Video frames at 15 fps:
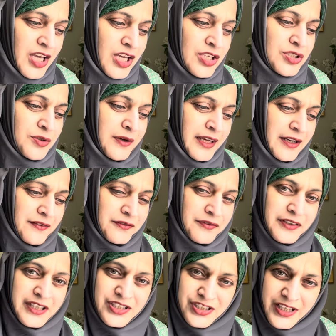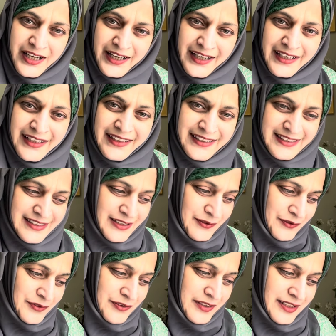So every child is
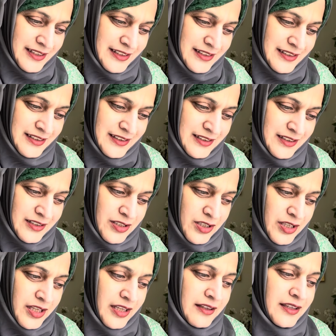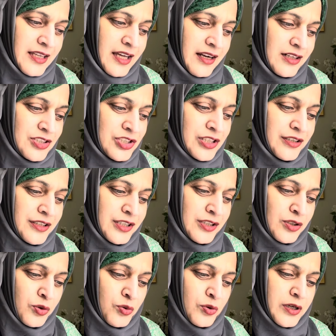different. There are children
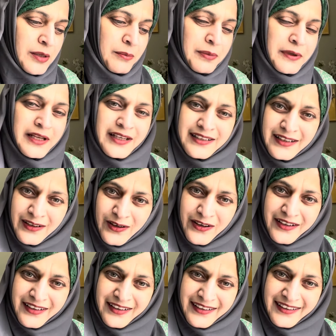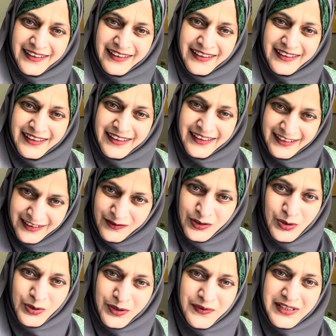who complain a lot.
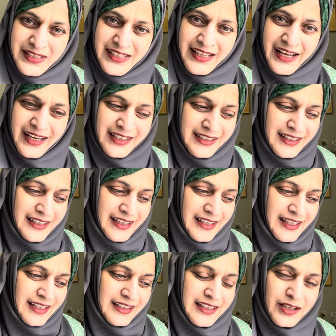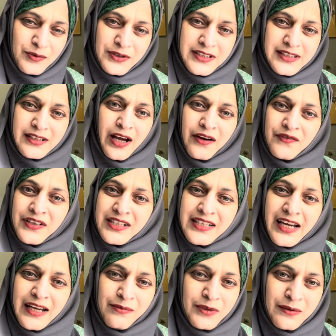Don't we see that? They would every
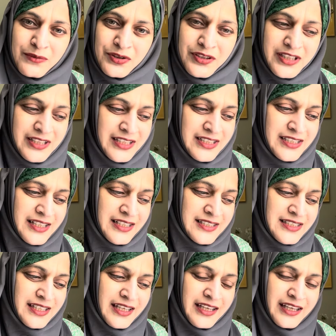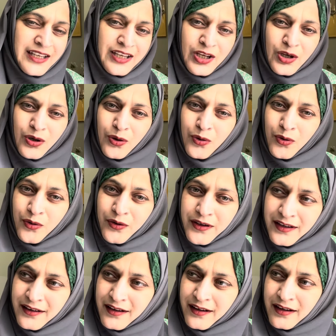time come to the teacher and say, oh,
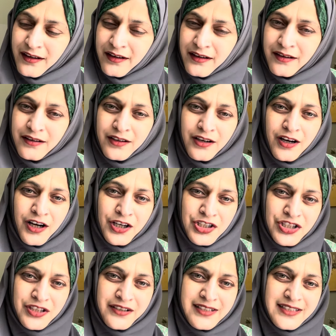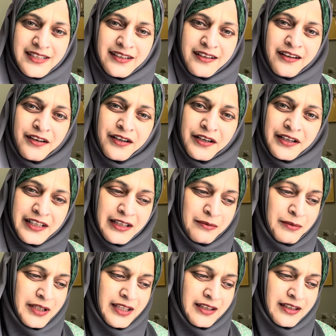Hashir is hurting
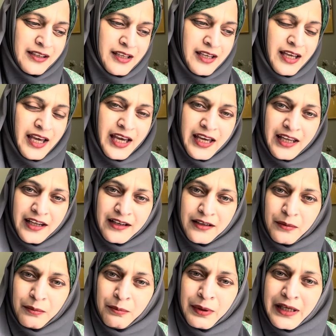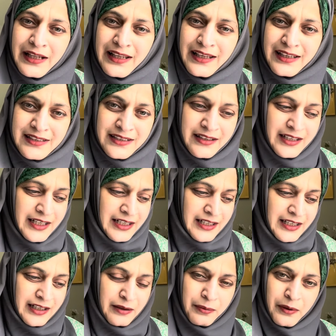me and Bill is
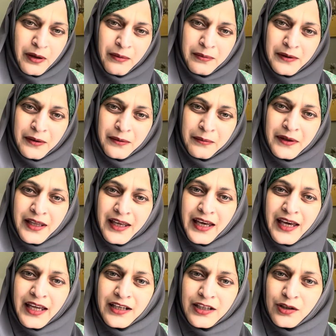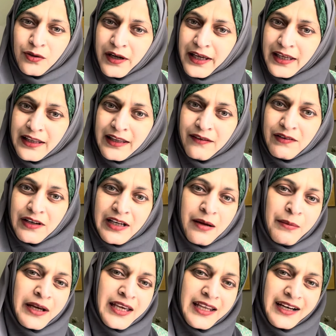creating a problem. And you know, like they will come
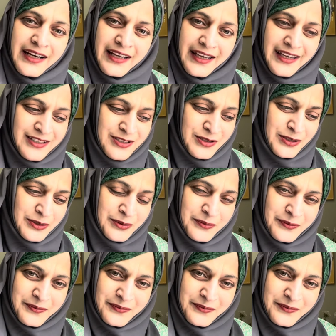again and again to you.